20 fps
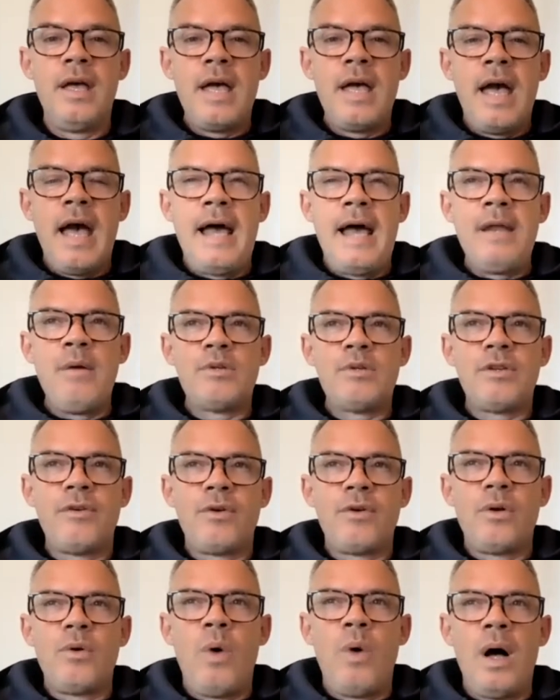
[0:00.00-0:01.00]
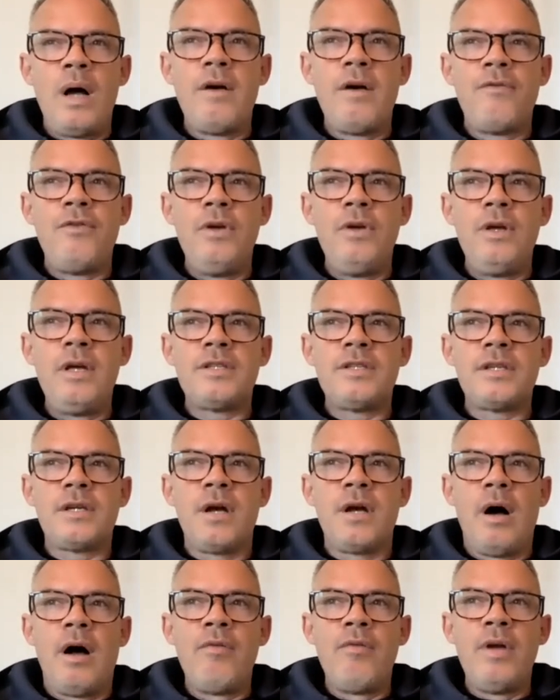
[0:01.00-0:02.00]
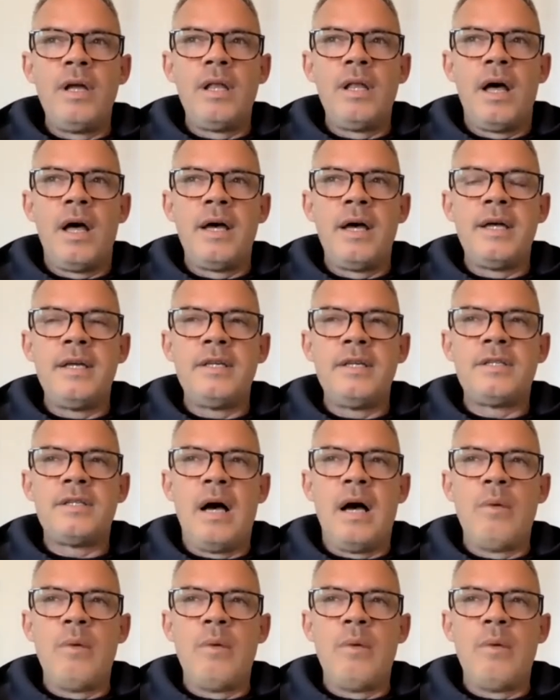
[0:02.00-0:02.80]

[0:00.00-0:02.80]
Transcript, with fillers: And it was a, quite a few years ago, I realized